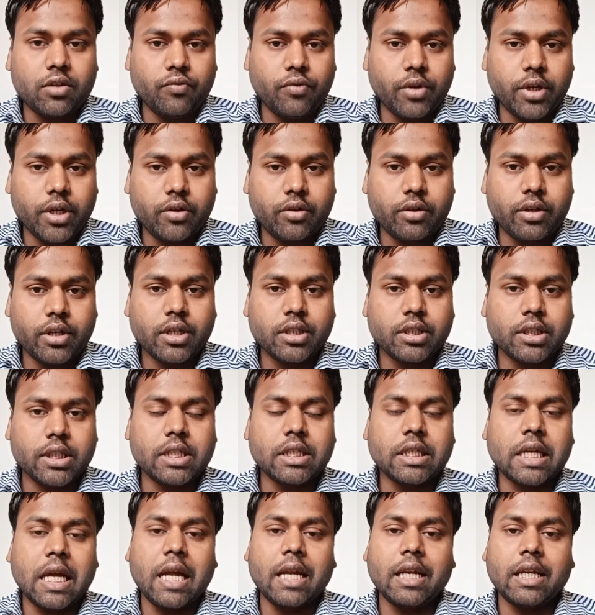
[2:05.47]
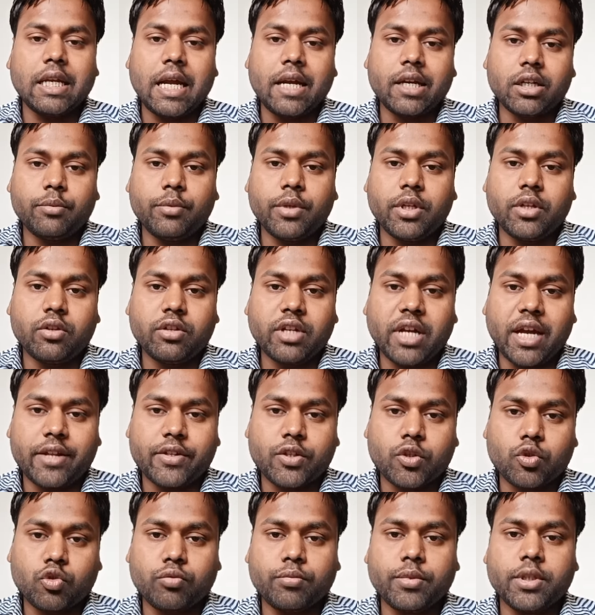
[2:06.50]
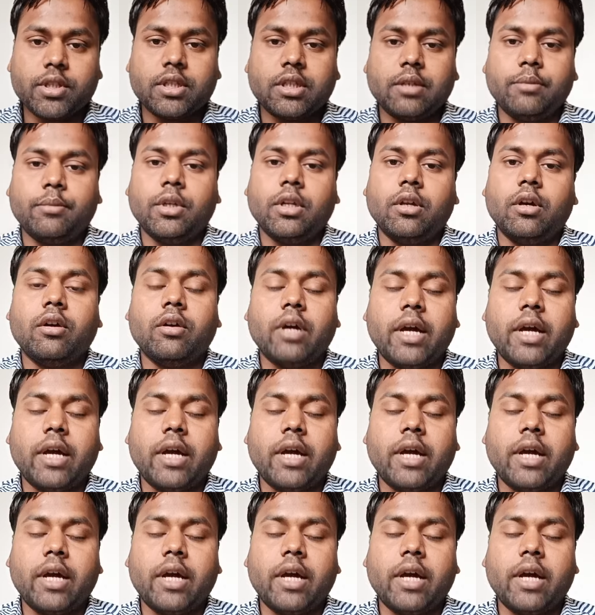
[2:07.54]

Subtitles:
inventory exchange and that inventory has to be same,